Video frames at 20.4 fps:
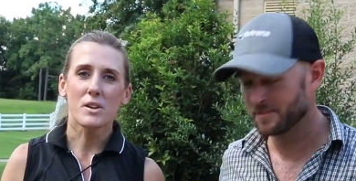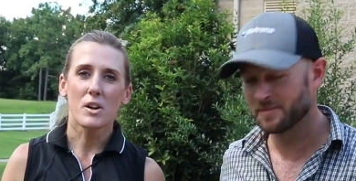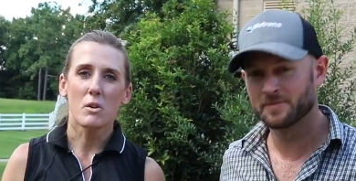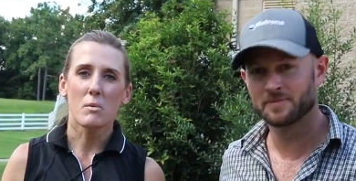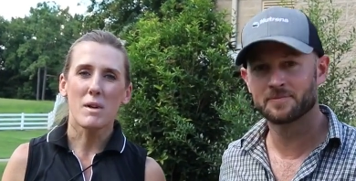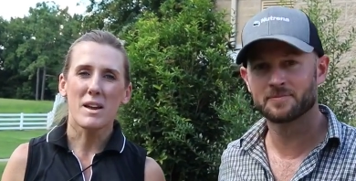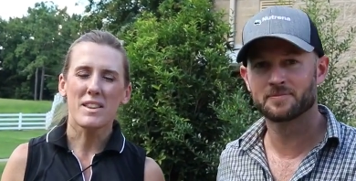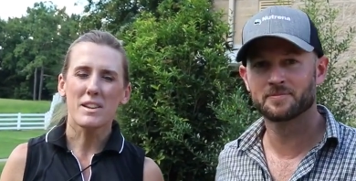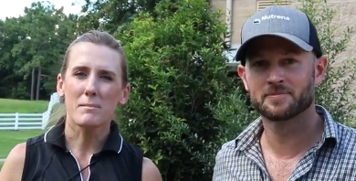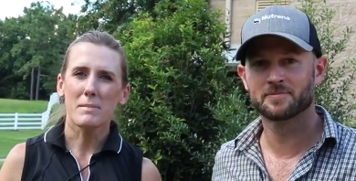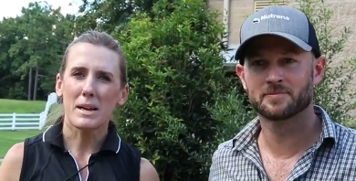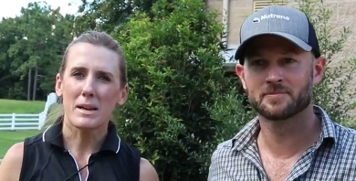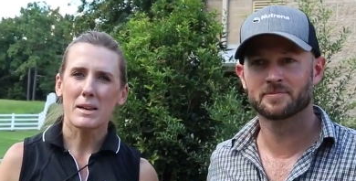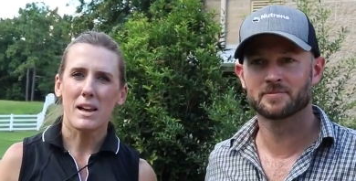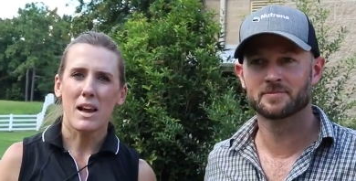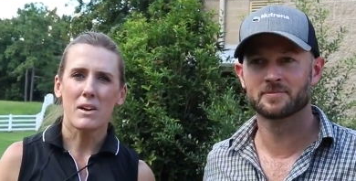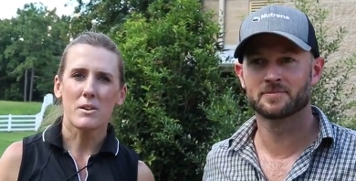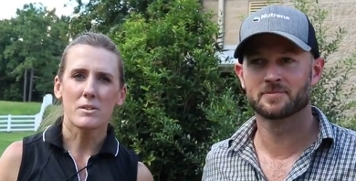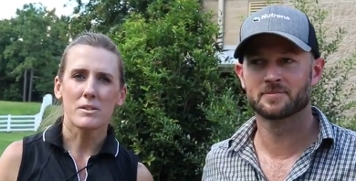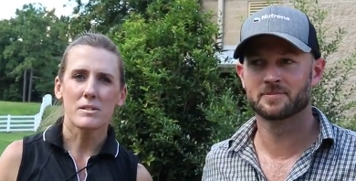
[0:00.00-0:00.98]
Speaker 1: ago, I think back
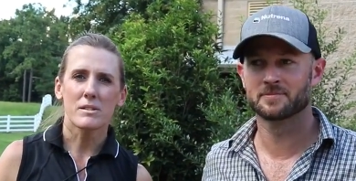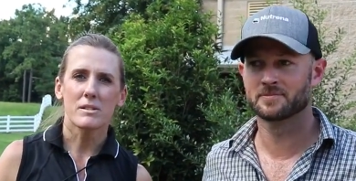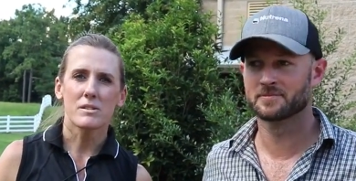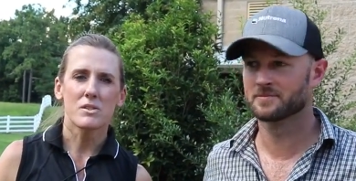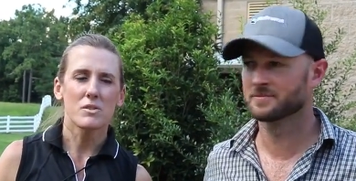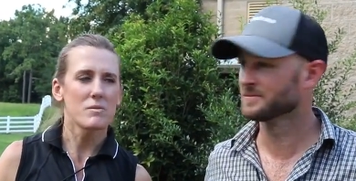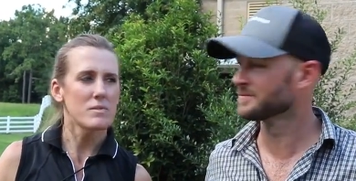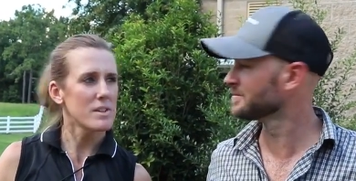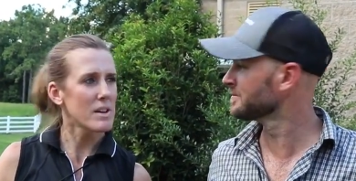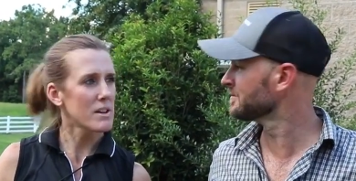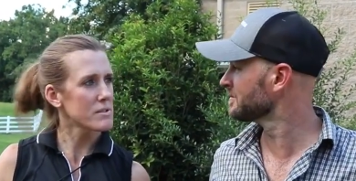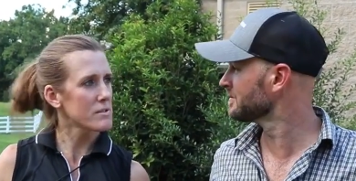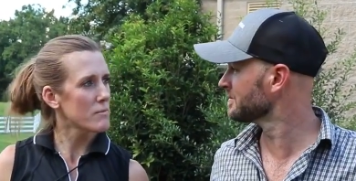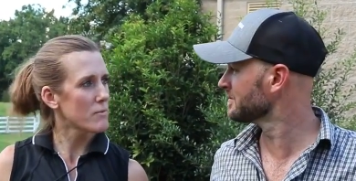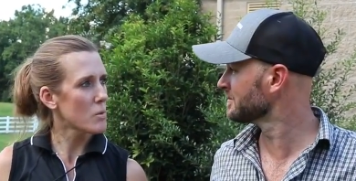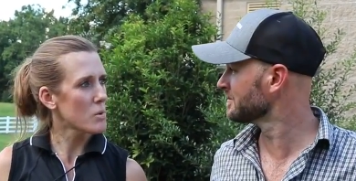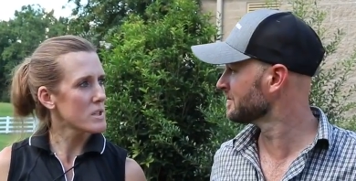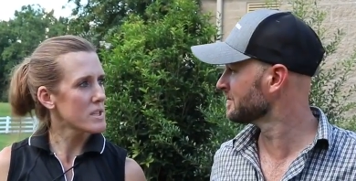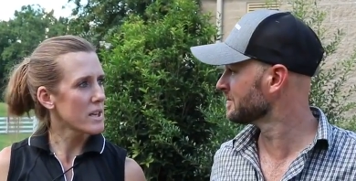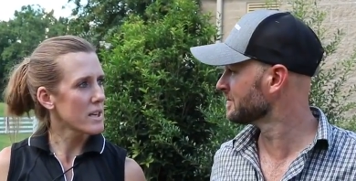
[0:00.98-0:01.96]
down in
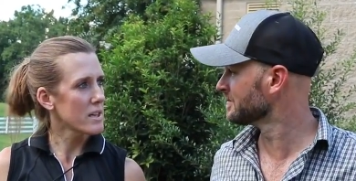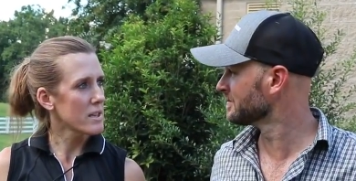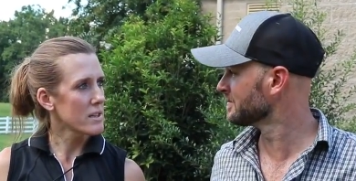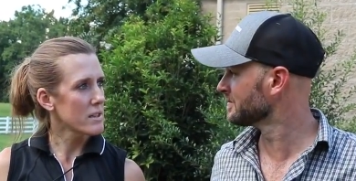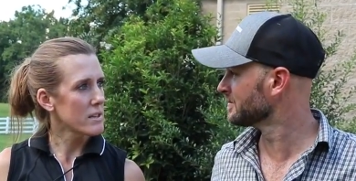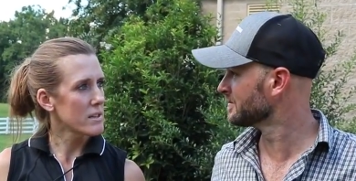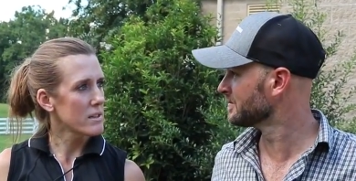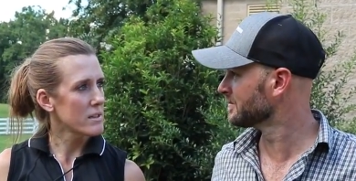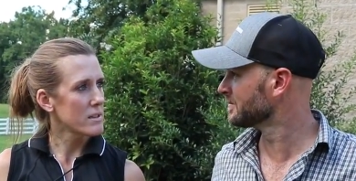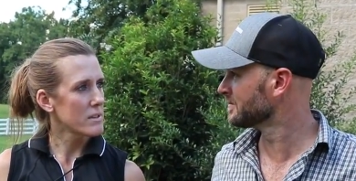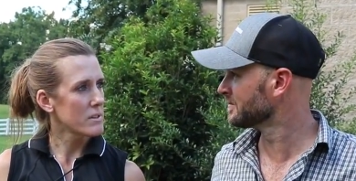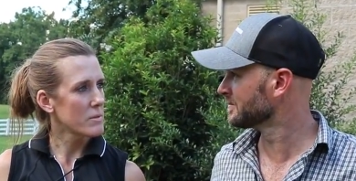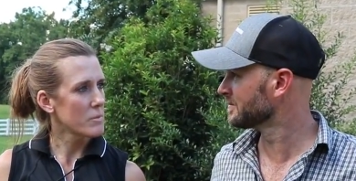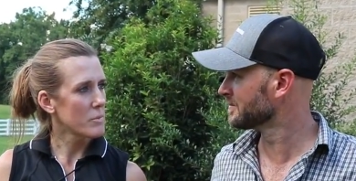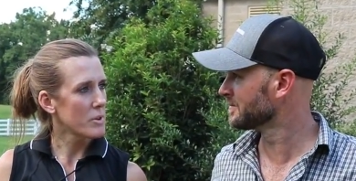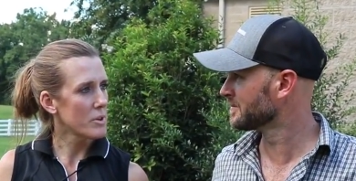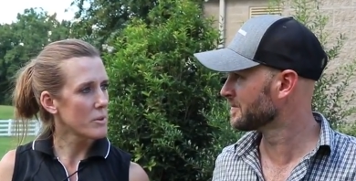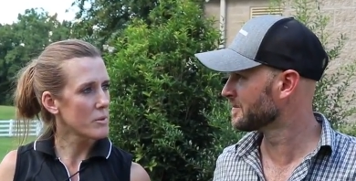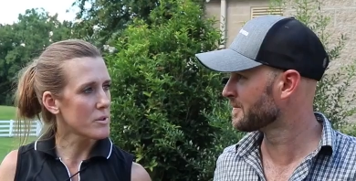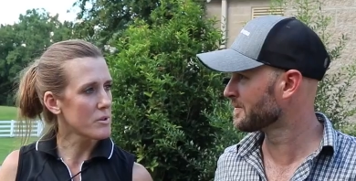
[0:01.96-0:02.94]
2014
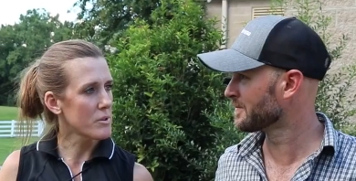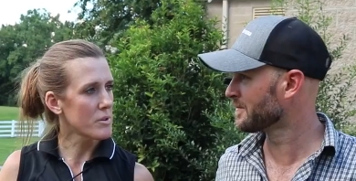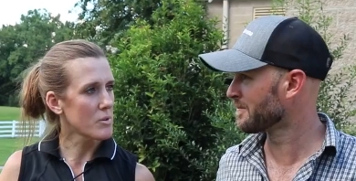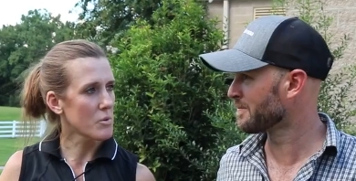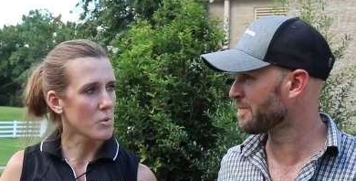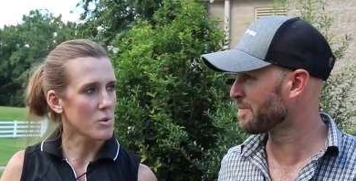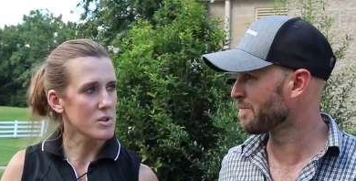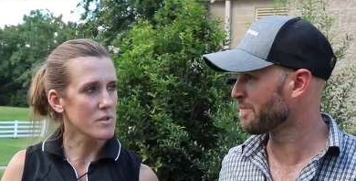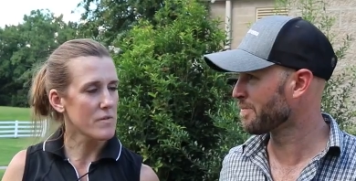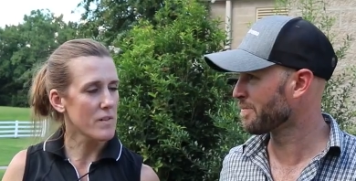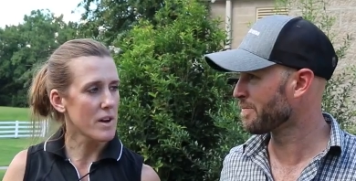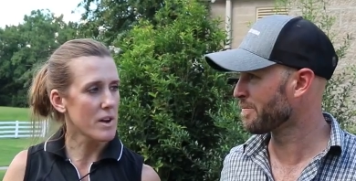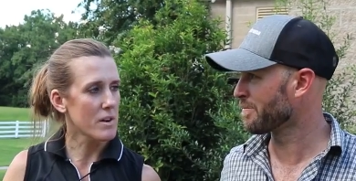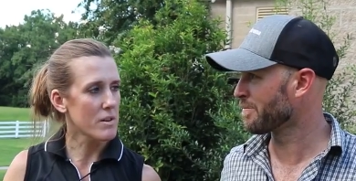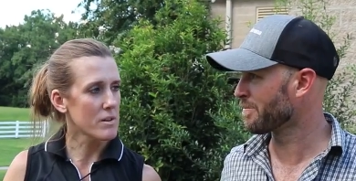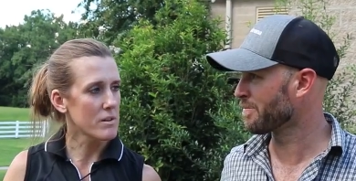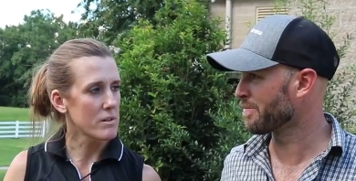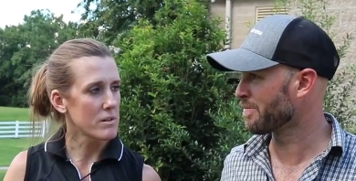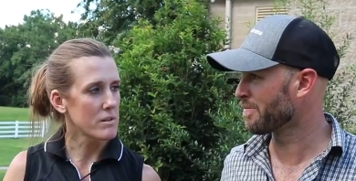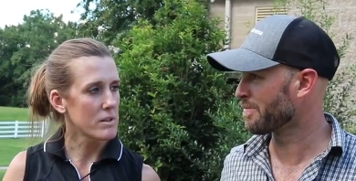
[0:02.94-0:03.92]
when you were doing the horse
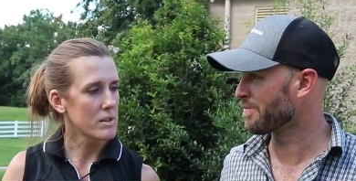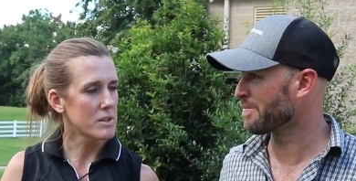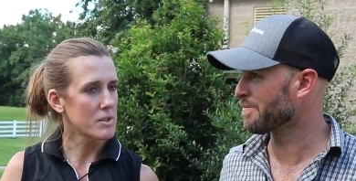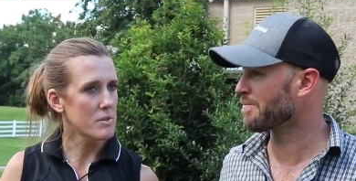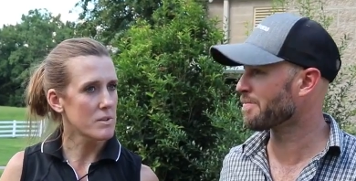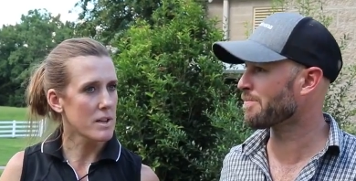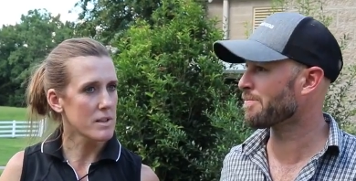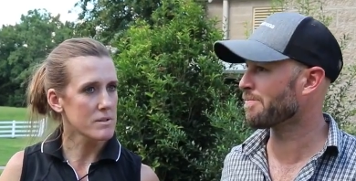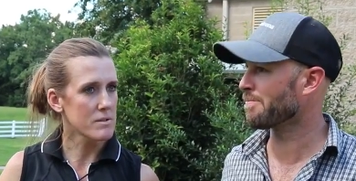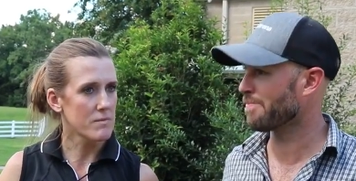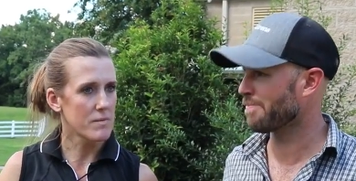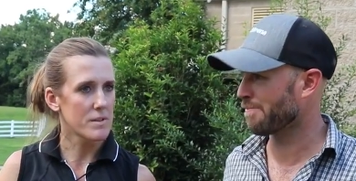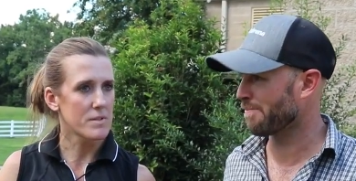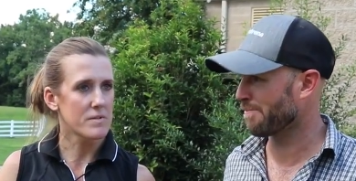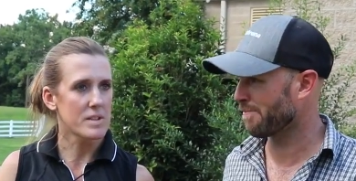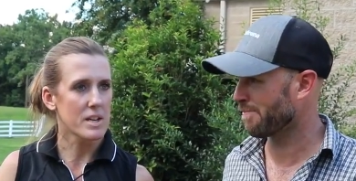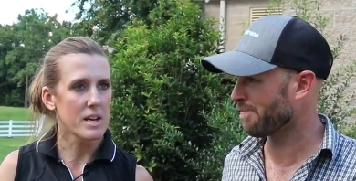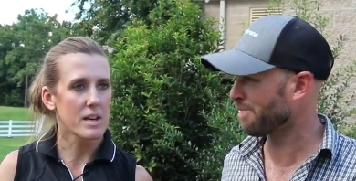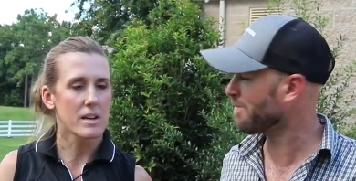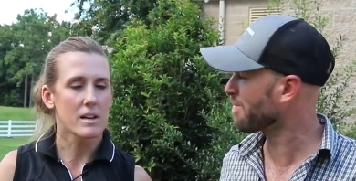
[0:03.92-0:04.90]
fair in mm-hmm.
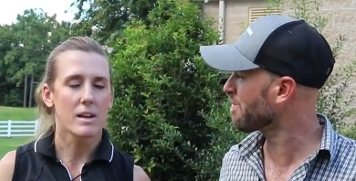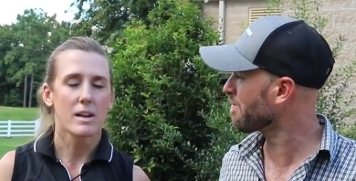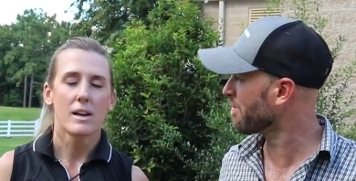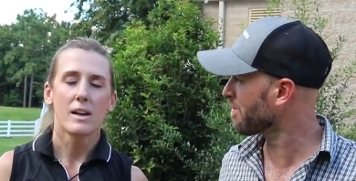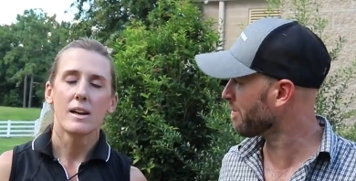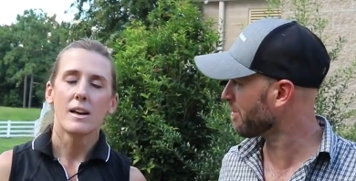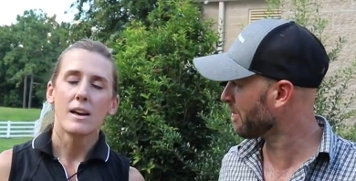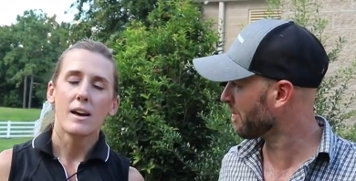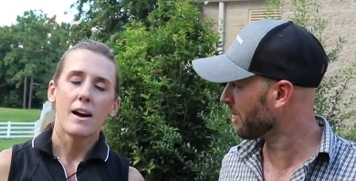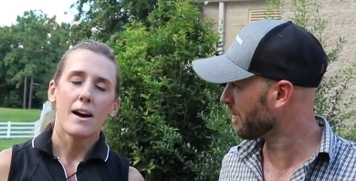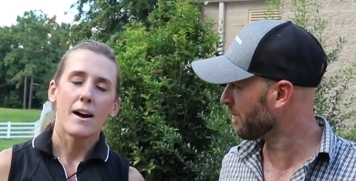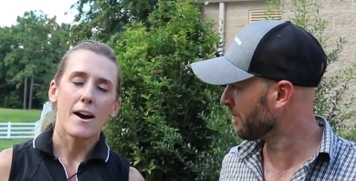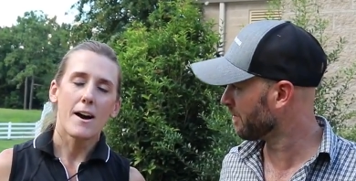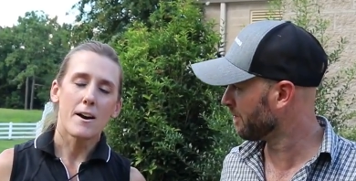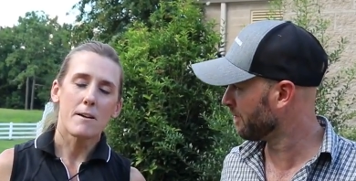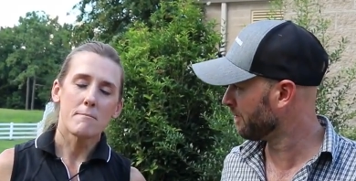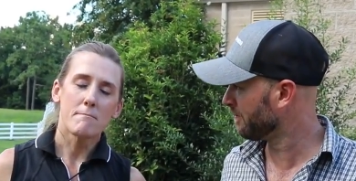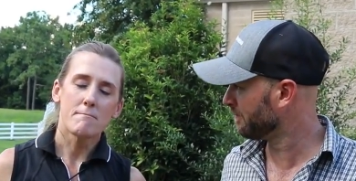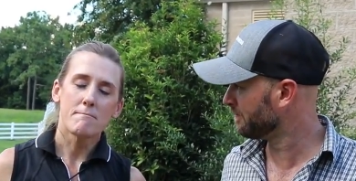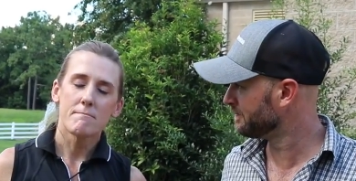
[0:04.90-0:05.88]
2015. Mm -hmm.
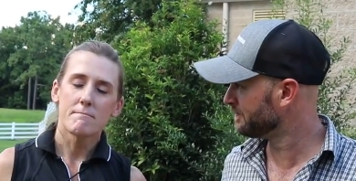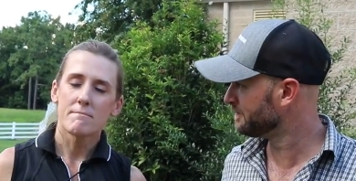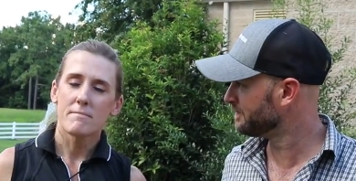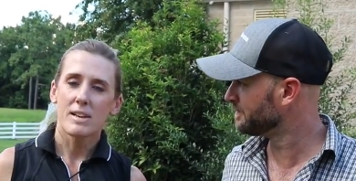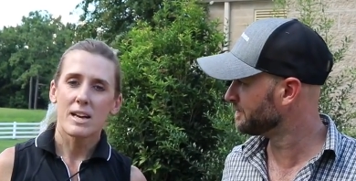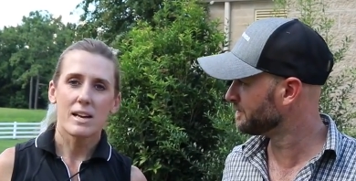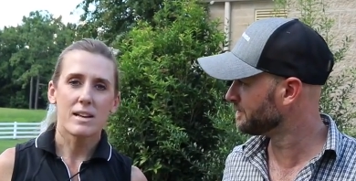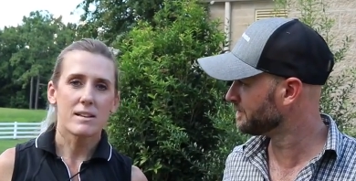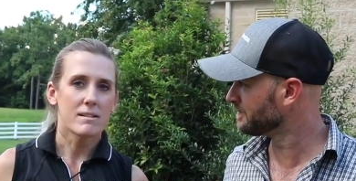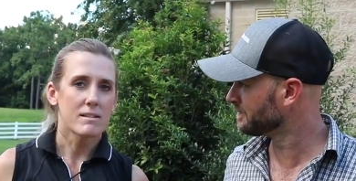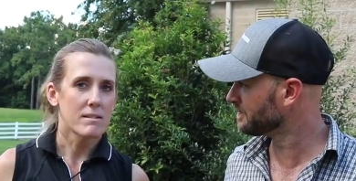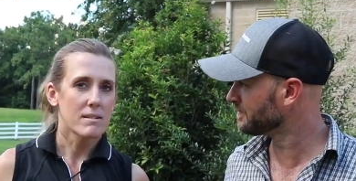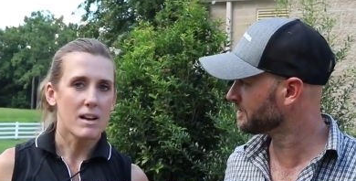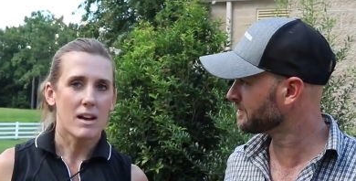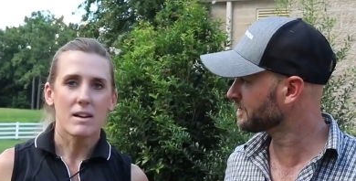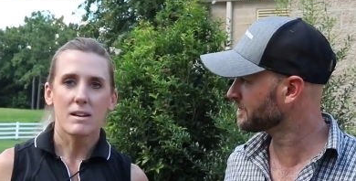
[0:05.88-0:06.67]
um, and